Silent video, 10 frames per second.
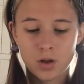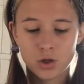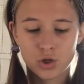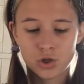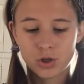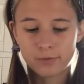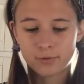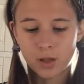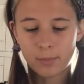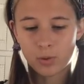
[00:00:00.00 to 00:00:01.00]

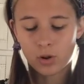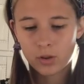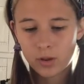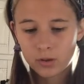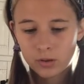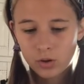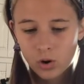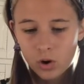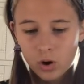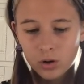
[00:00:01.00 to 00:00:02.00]
shuffle up all these
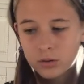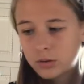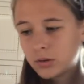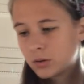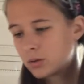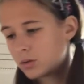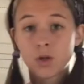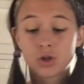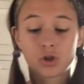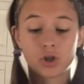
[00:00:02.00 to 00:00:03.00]
cards,
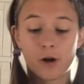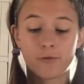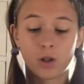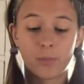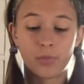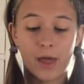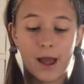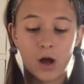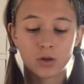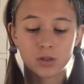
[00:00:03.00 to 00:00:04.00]
shuffle up the
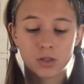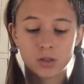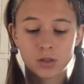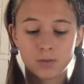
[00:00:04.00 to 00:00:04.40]
houses.